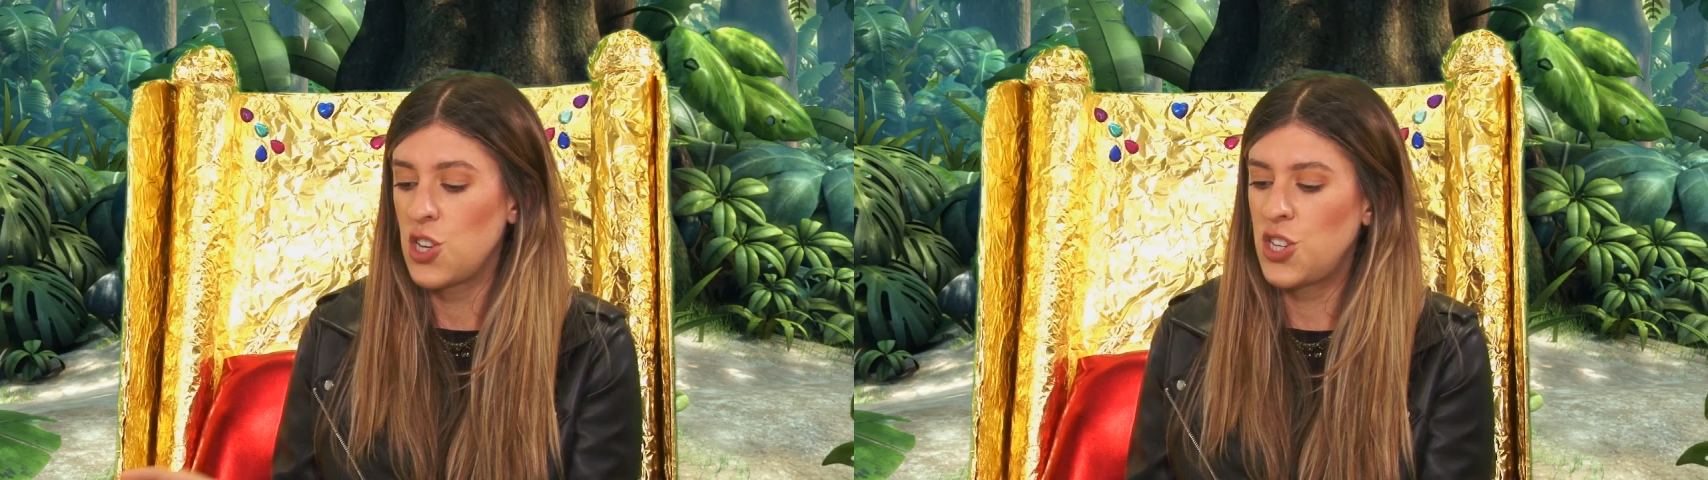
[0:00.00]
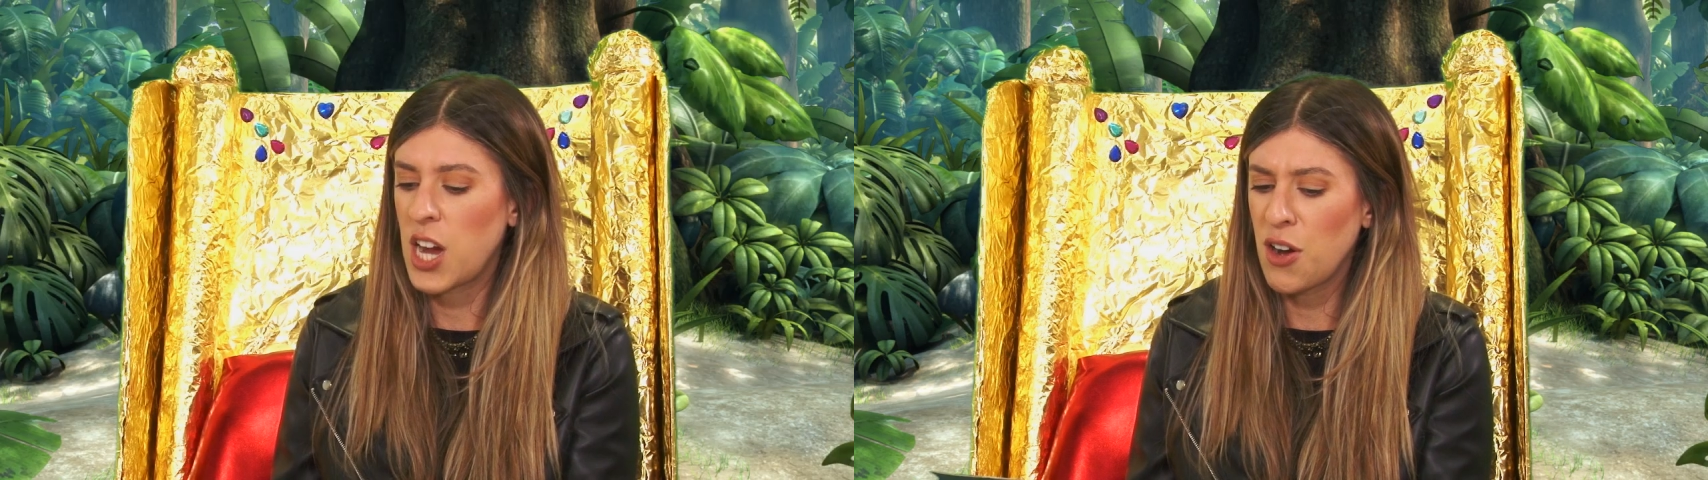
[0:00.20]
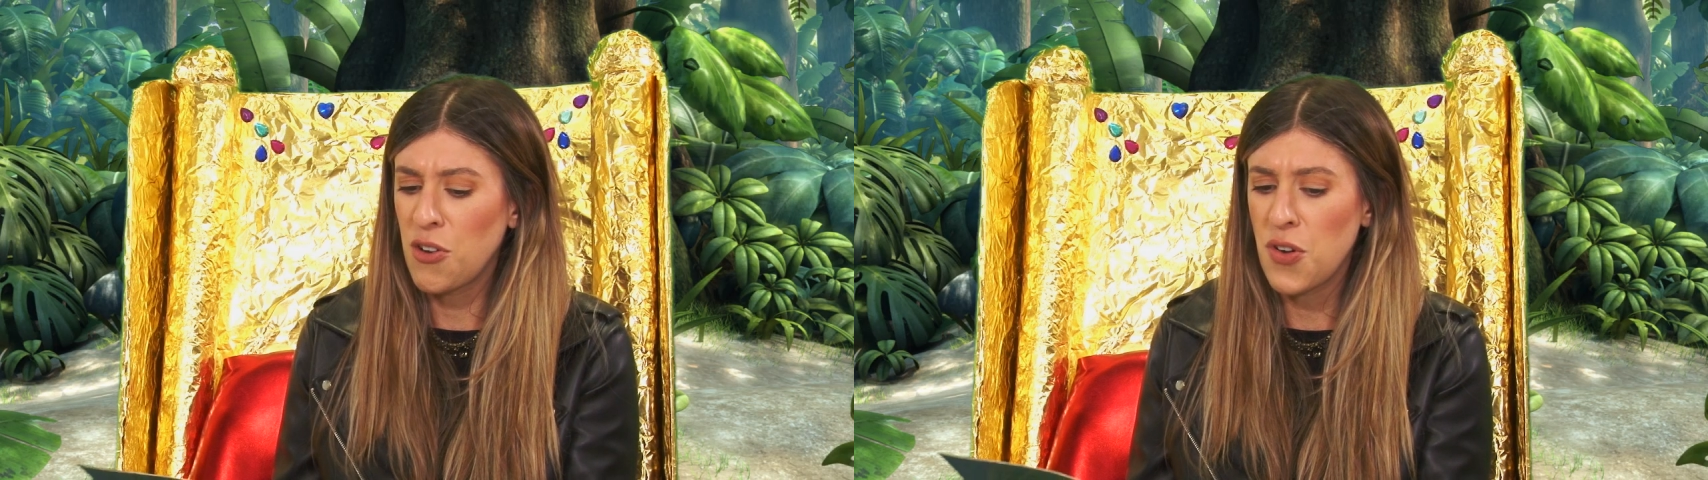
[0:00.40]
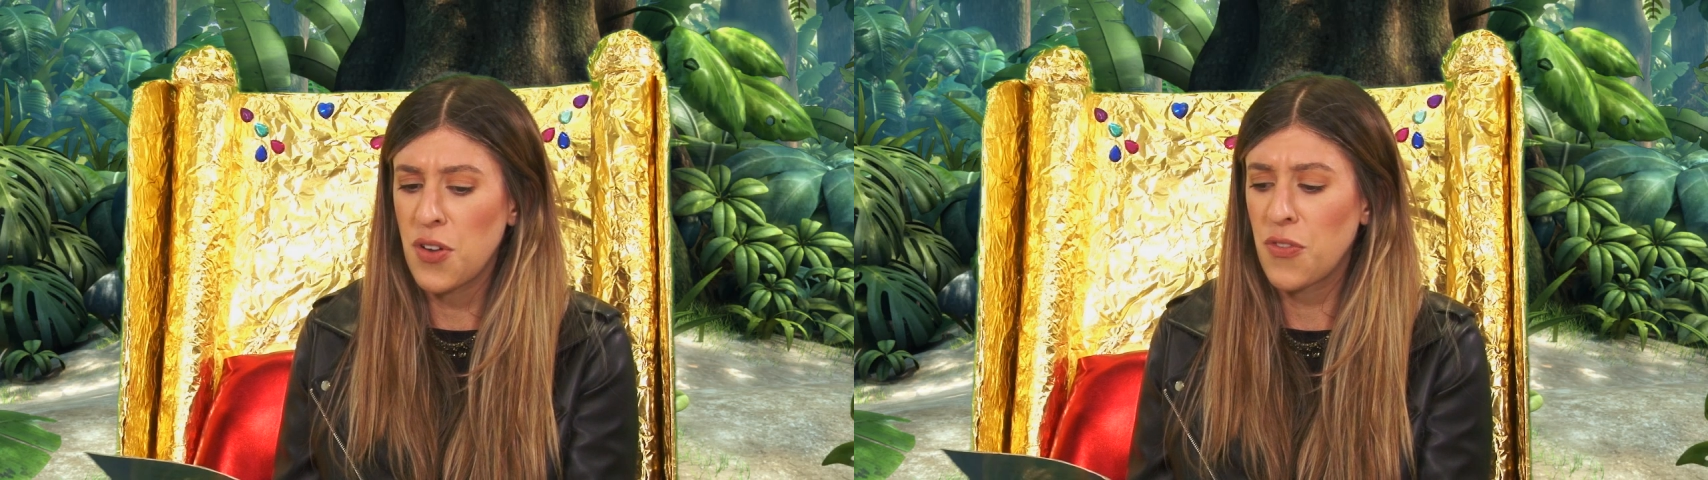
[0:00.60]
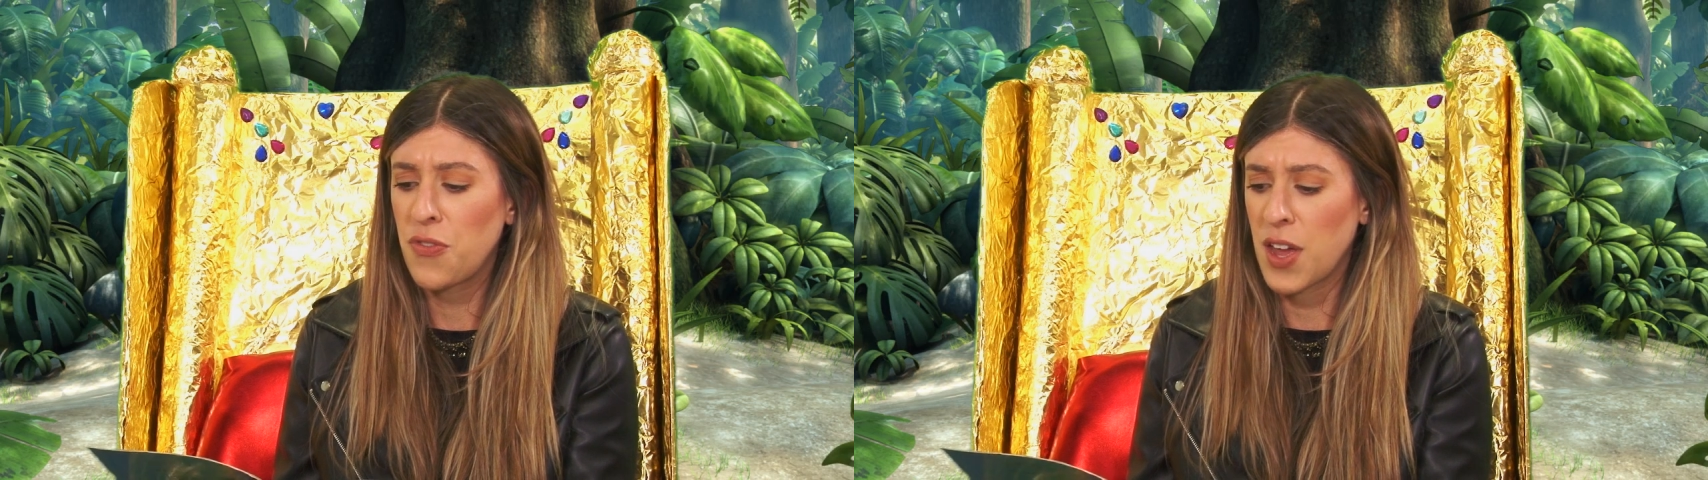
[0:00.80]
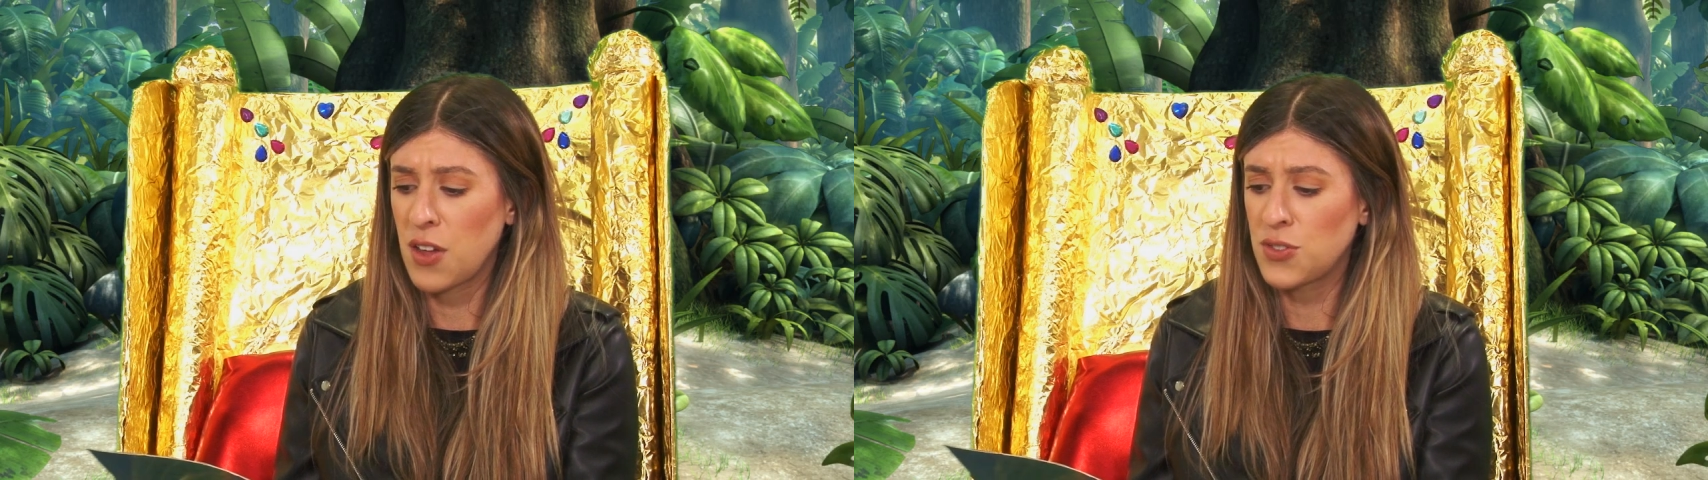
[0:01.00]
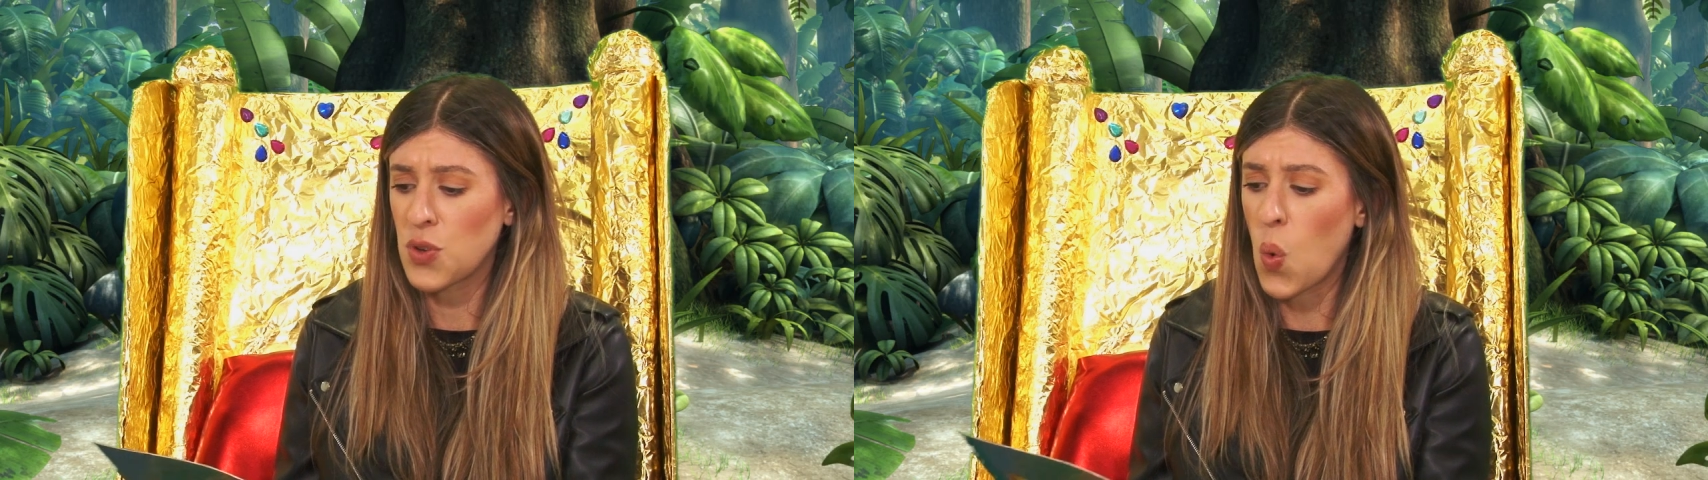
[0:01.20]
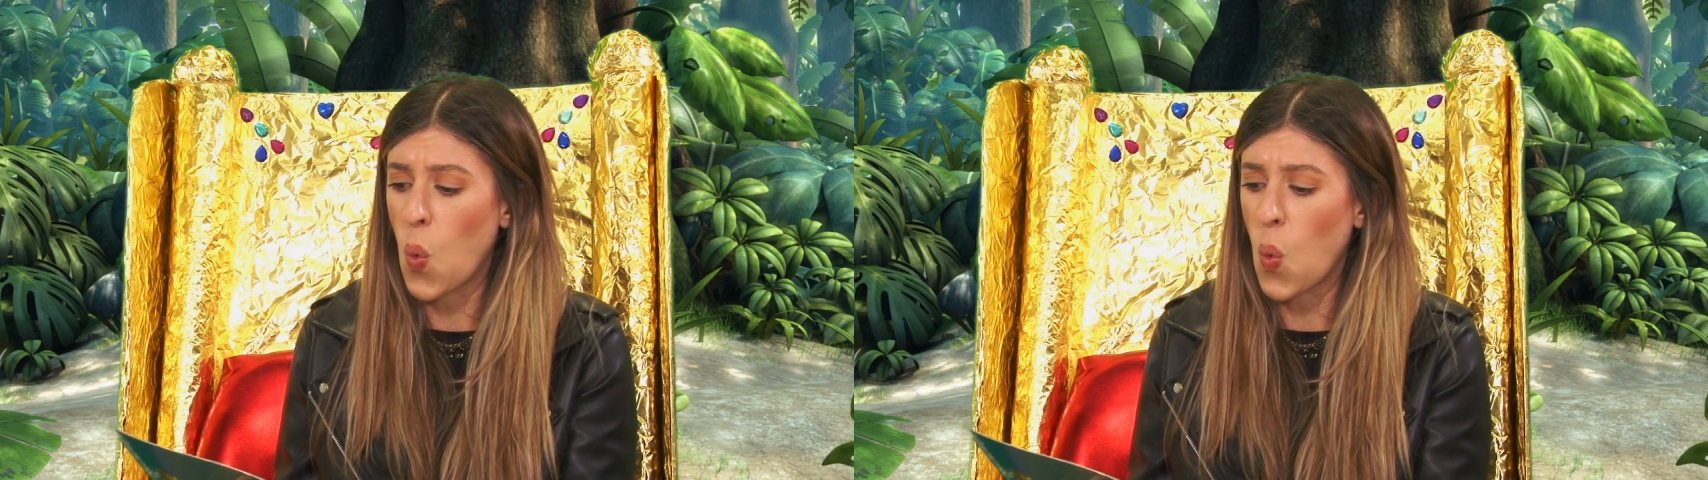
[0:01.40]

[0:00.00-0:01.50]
Gerald felt